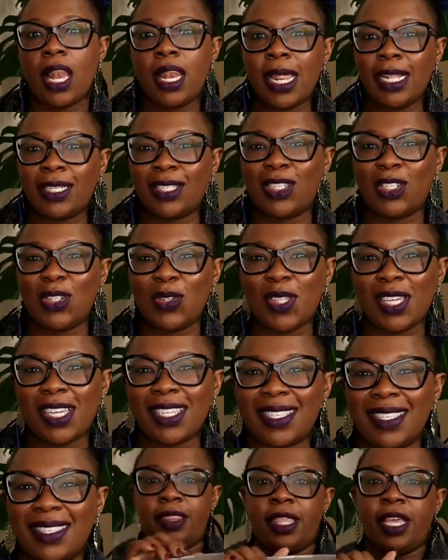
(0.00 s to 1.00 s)
Let's do
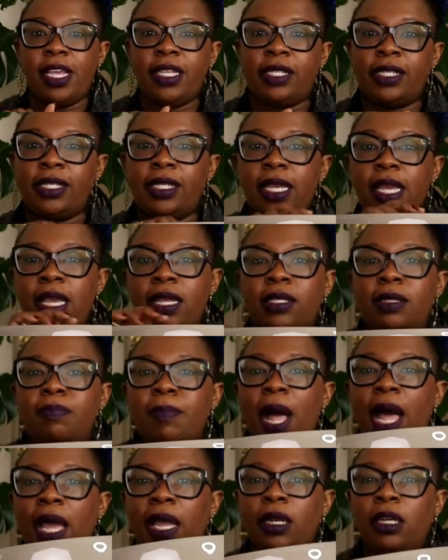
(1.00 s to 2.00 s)
this. This is
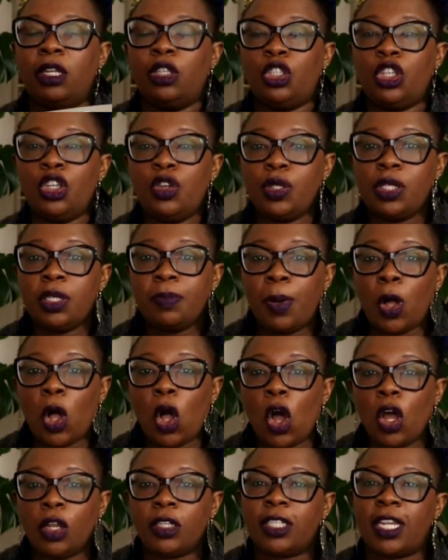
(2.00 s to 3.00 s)
my lechuza
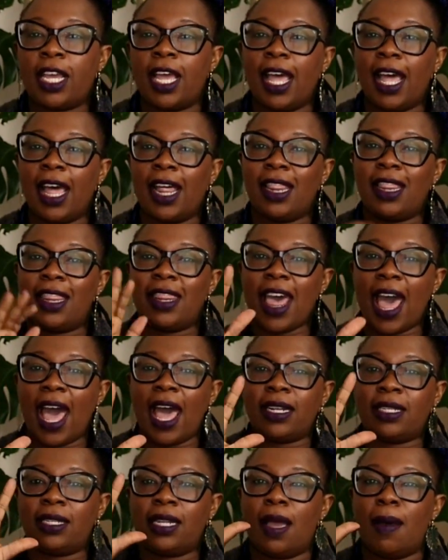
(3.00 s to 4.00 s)
pot
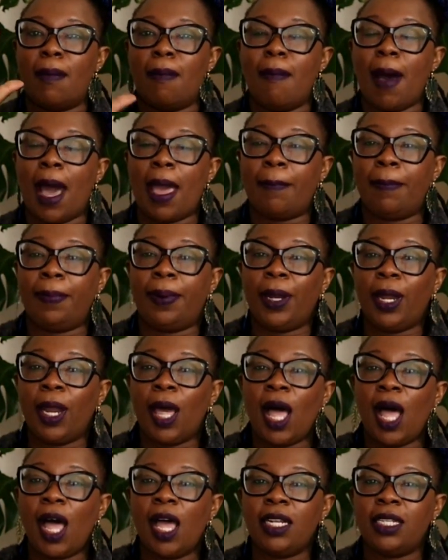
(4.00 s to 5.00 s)
that my
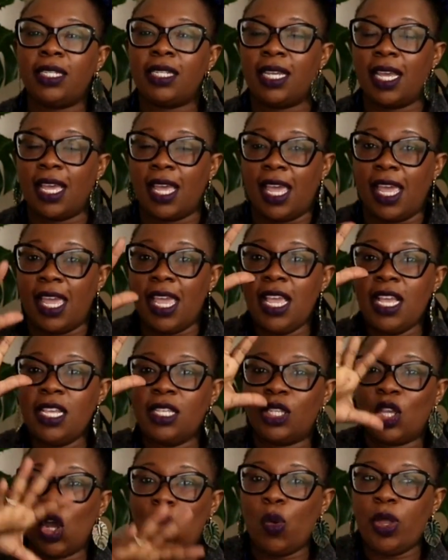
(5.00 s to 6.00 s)
plant
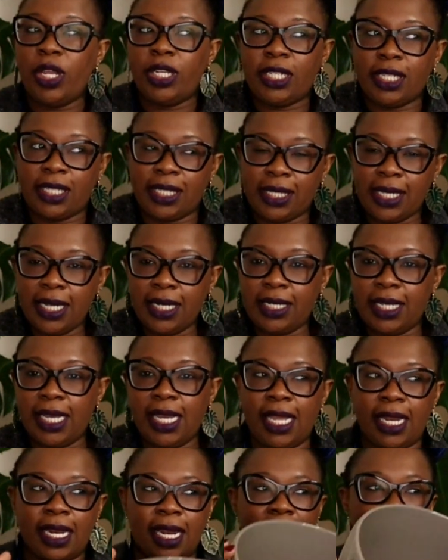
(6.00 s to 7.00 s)
is going to sit
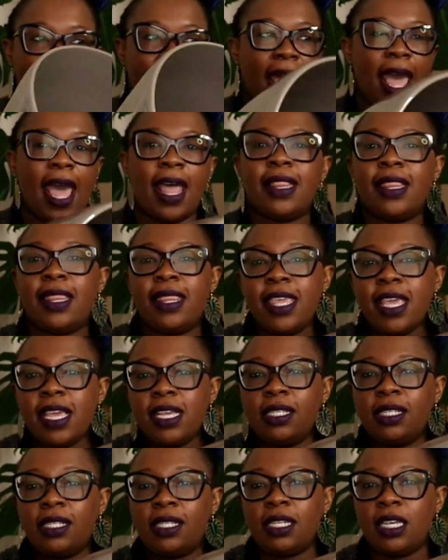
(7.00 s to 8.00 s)
in. And
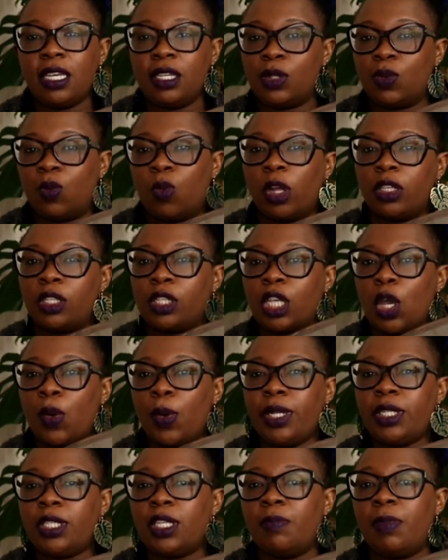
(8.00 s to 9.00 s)
this is what's
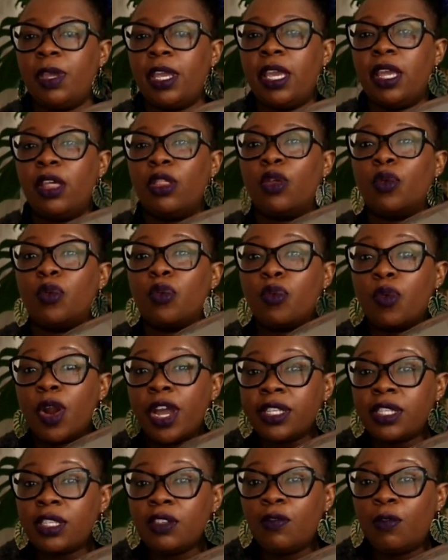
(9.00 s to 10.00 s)
going to be the
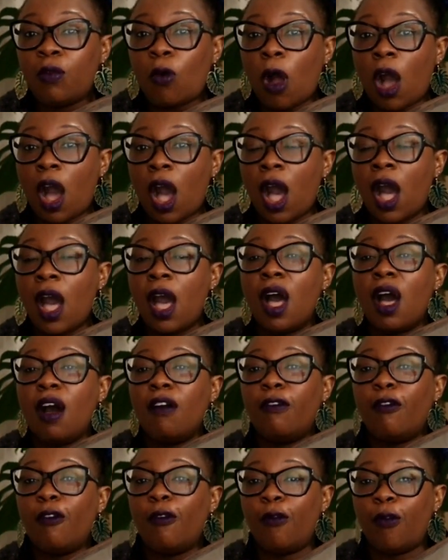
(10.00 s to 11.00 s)
reservoir
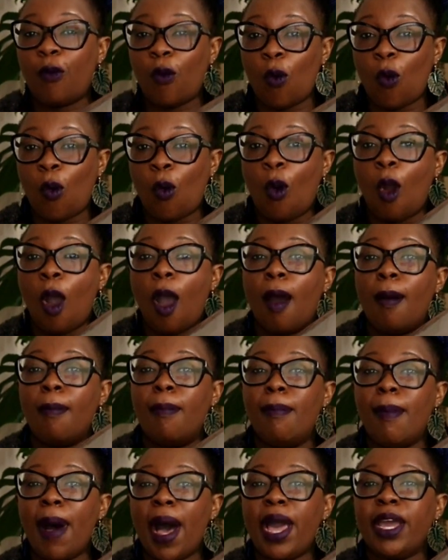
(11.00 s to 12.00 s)
for
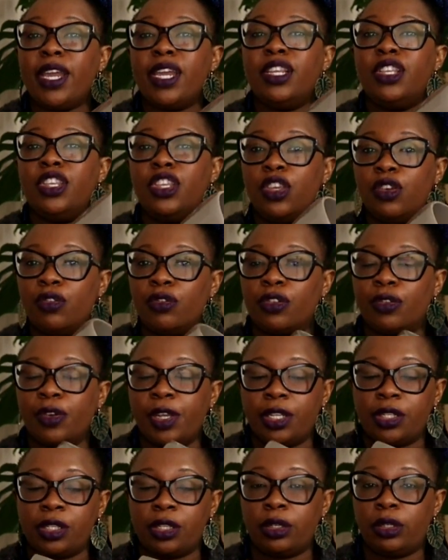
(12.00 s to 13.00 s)
my
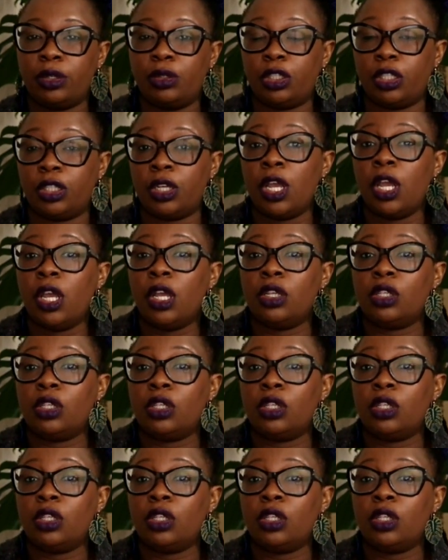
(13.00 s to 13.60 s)
nutrient solution.